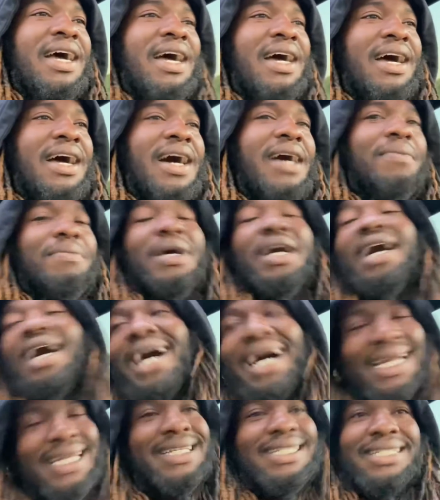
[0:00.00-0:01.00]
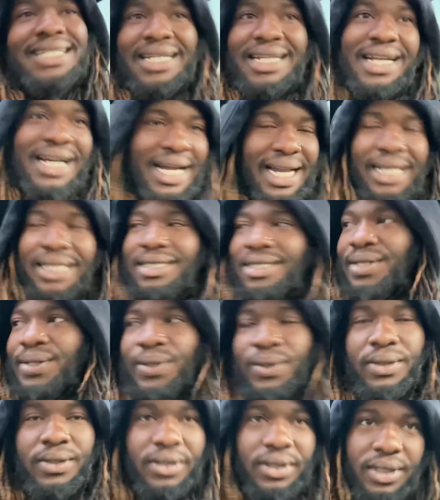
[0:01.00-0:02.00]
I'm high as a kite
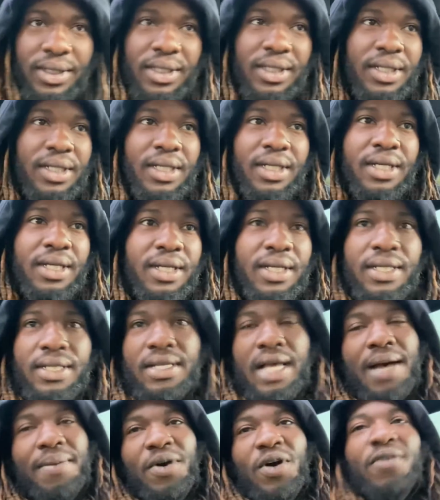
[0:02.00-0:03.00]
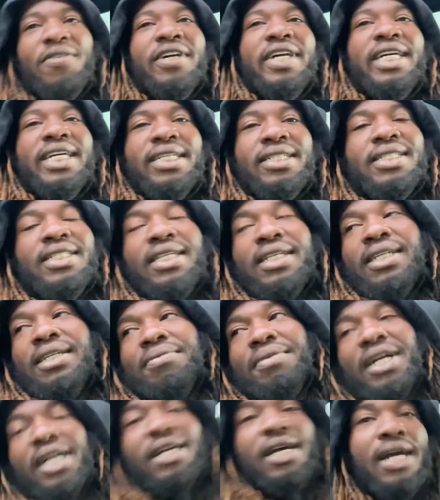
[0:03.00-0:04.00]
too. So I'm over here sitting in
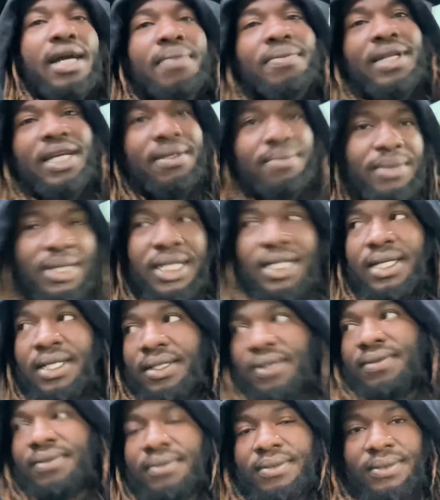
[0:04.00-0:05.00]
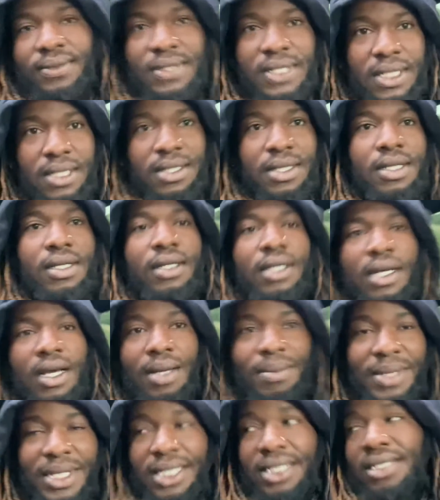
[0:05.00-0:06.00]
my car. I'm like, man,
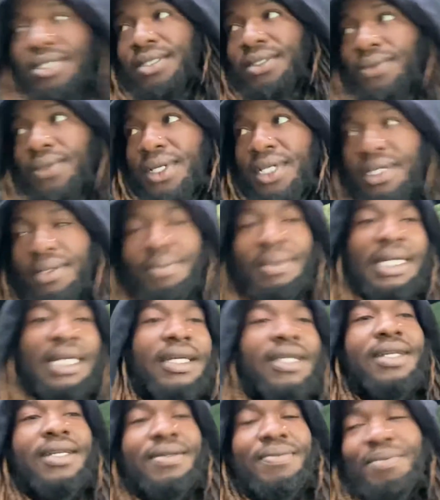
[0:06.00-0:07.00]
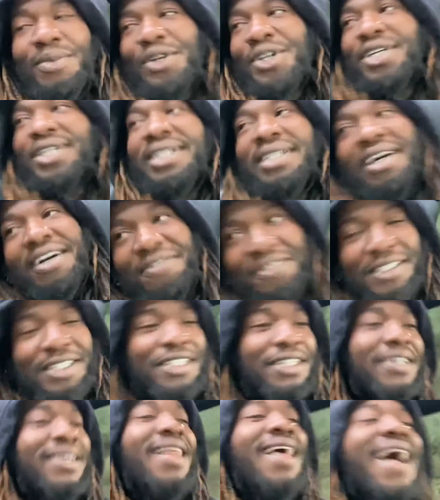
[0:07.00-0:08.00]
I'm heading to work, man. Morning,
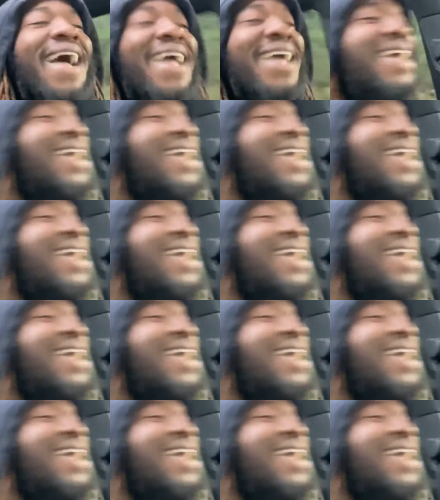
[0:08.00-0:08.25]
officer. I